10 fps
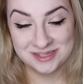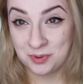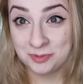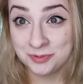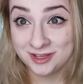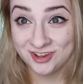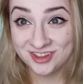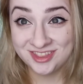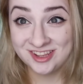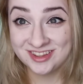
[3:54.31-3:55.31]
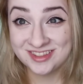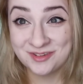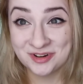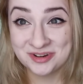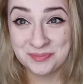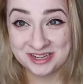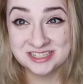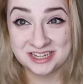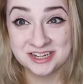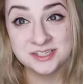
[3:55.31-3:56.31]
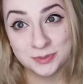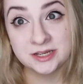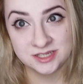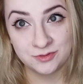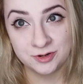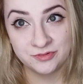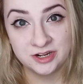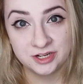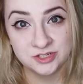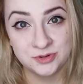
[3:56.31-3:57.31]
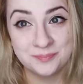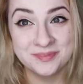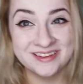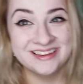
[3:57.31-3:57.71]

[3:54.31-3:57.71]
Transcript: it's probably a good thing that they weren't in my size because I would have hung on to them.